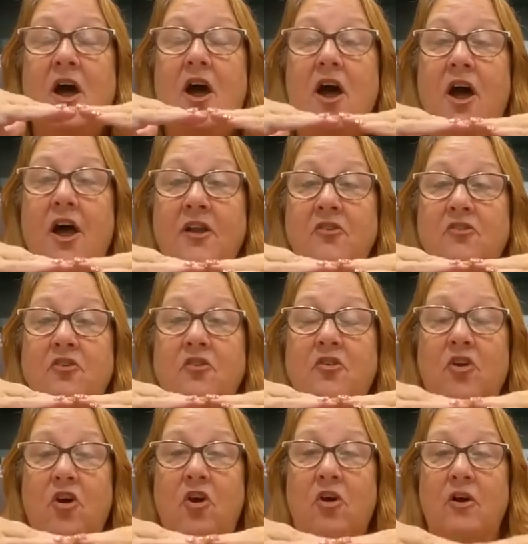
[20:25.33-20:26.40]
Under
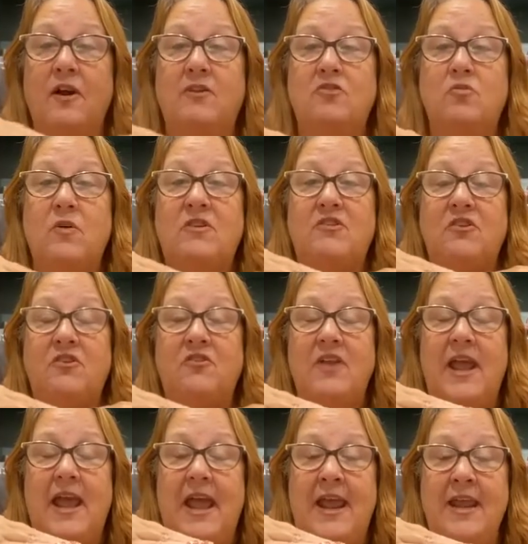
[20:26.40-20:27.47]
courage, which is
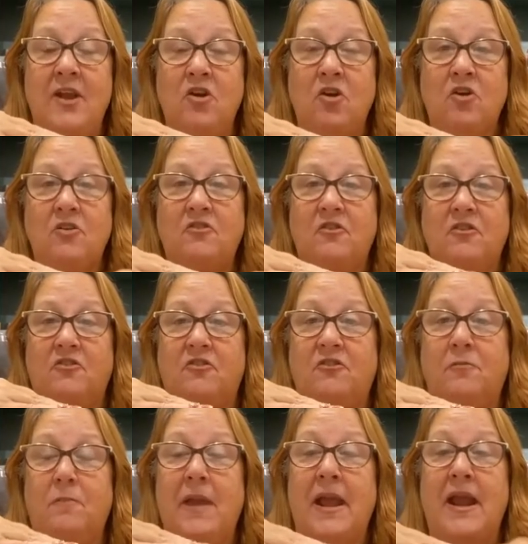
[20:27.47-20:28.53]
anger,
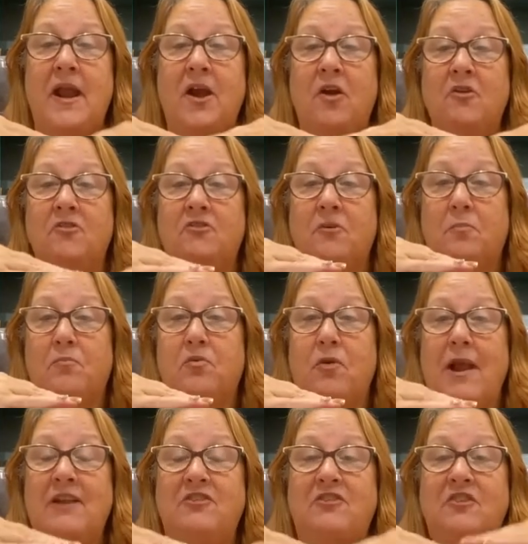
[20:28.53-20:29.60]
despair,
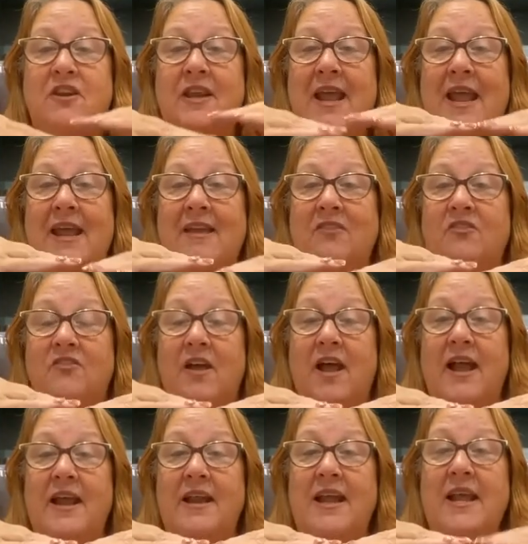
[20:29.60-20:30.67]
depression,
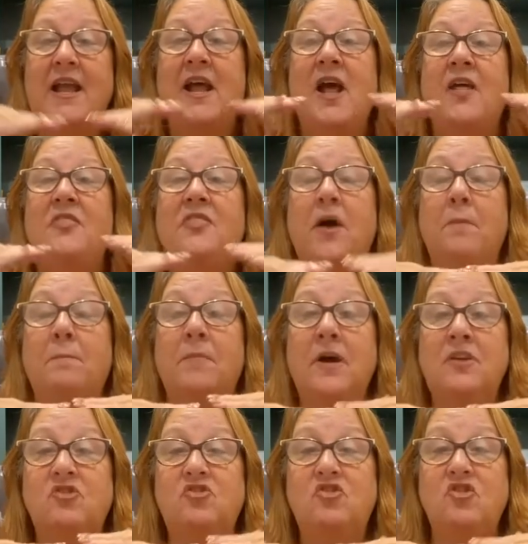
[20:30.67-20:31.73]
anxiety, the
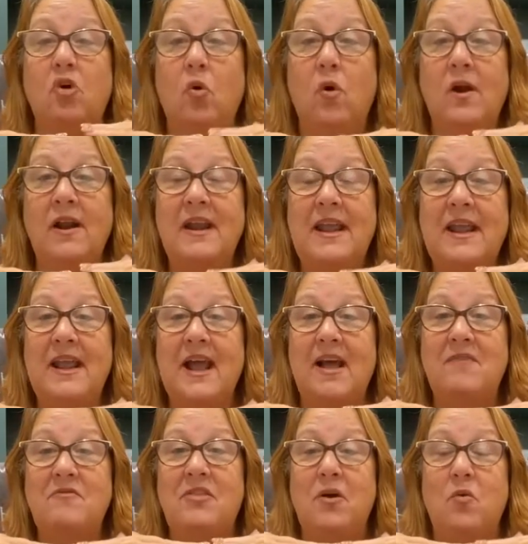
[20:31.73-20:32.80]
majority
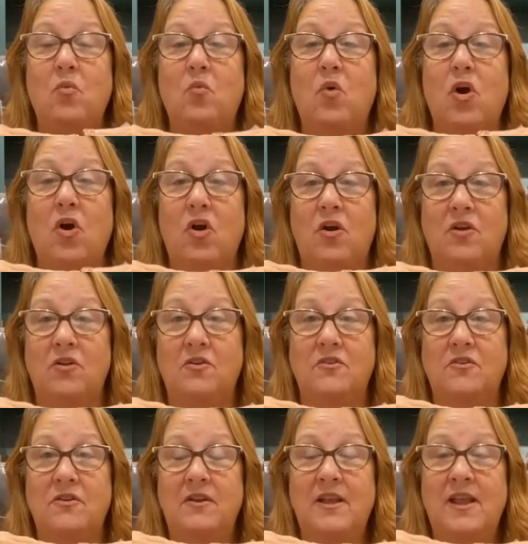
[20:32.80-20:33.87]
of the
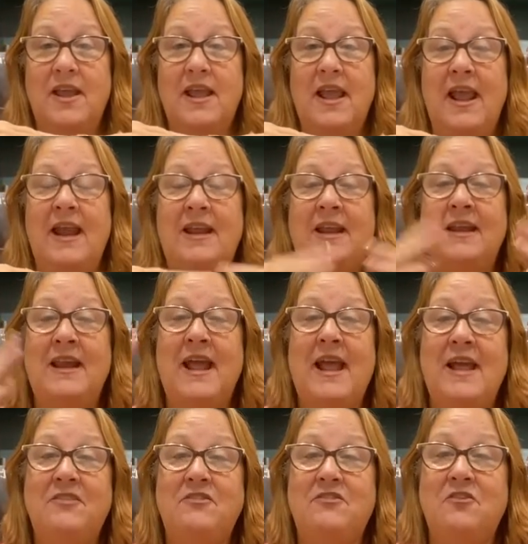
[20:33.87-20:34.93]
world. And in
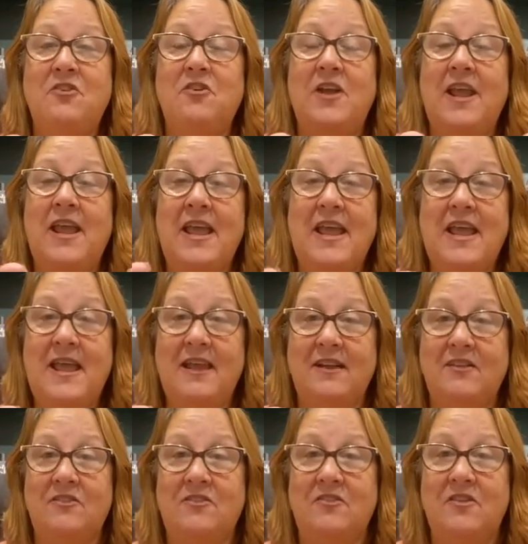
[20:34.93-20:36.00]
Esther
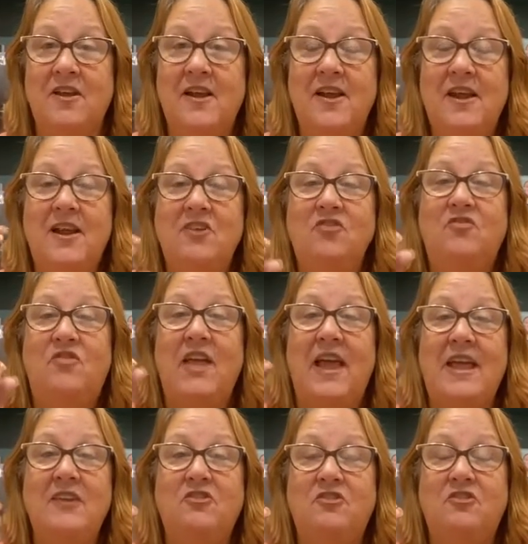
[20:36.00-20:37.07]
Hicks,
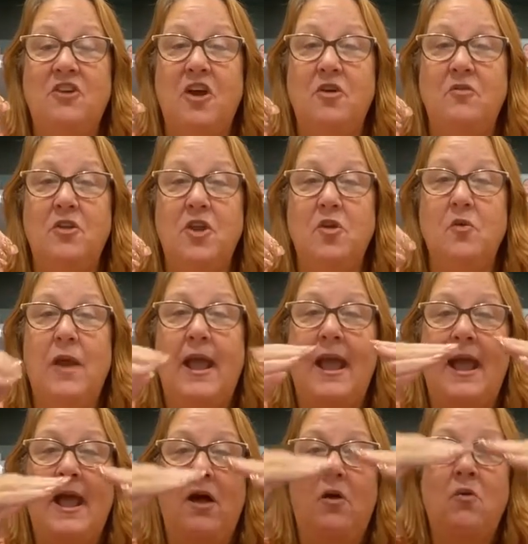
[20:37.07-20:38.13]
they show you
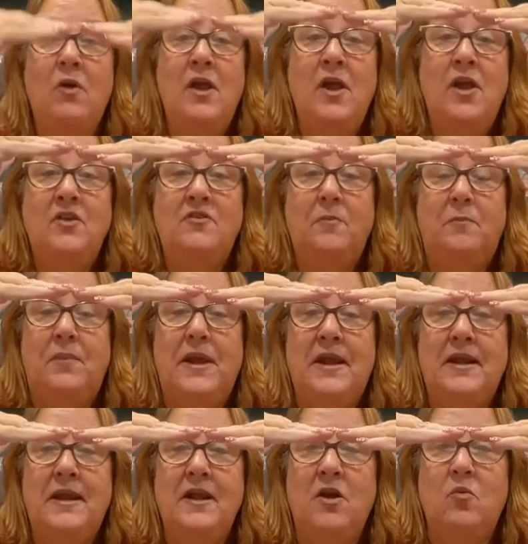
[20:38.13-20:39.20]
how,
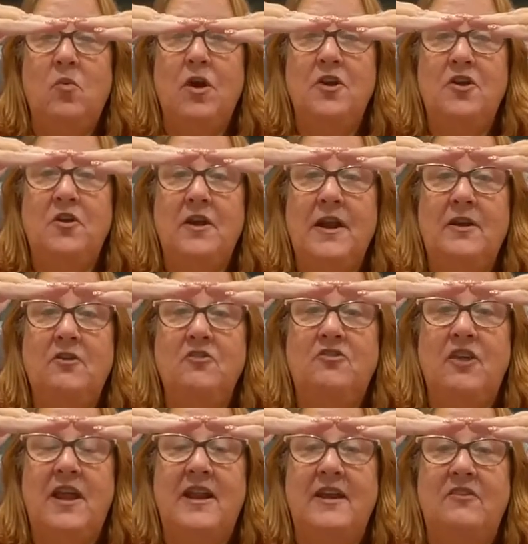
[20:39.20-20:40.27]
depending on where your
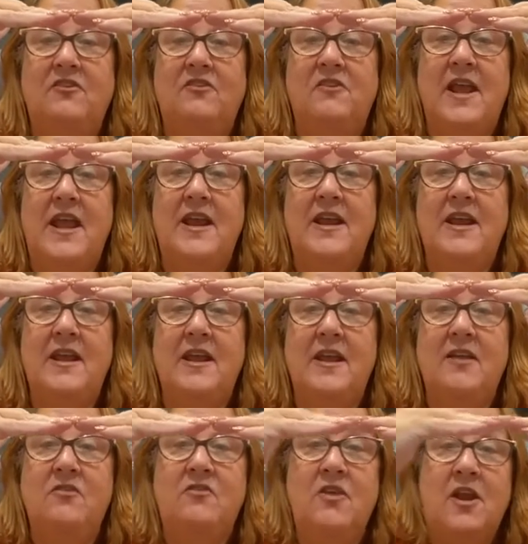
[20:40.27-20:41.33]
energetic state
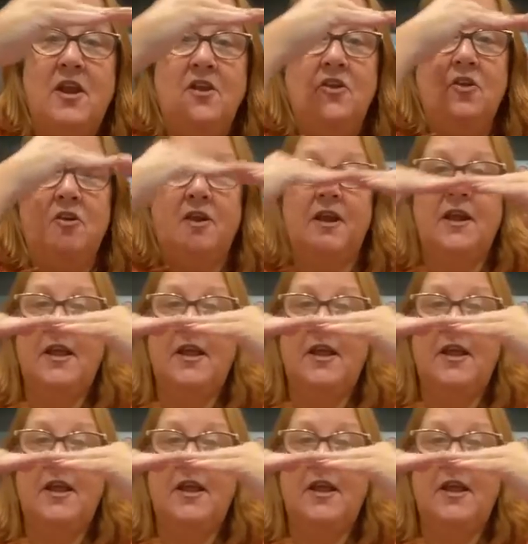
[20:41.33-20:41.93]
is, you're going to